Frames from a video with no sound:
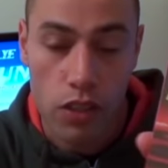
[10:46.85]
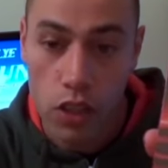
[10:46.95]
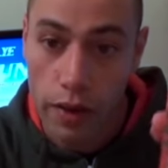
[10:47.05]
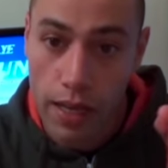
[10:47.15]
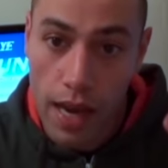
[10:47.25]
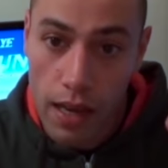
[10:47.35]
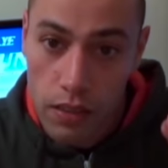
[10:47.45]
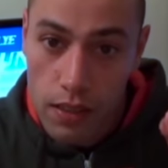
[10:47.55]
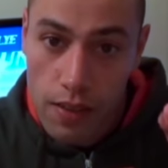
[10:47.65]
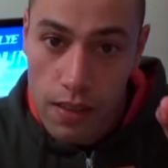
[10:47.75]
Touring
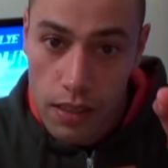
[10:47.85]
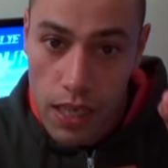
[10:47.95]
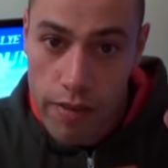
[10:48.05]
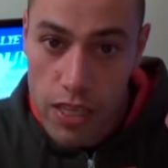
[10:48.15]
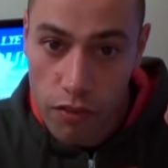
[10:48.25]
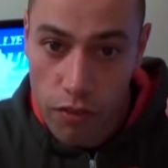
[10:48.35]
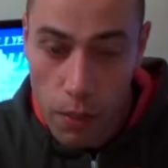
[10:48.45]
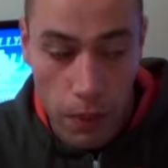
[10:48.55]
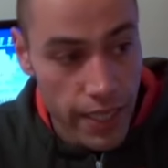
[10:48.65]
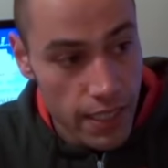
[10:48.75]
Cars series from
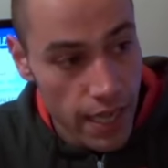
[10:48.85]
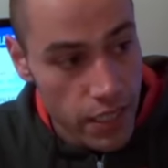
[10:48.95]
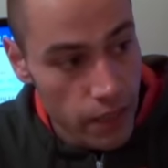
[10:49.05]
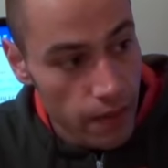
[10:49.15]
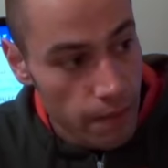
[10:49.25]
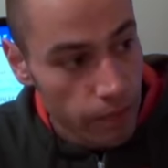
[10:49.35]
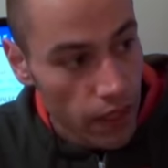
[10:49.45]
the PlayStation.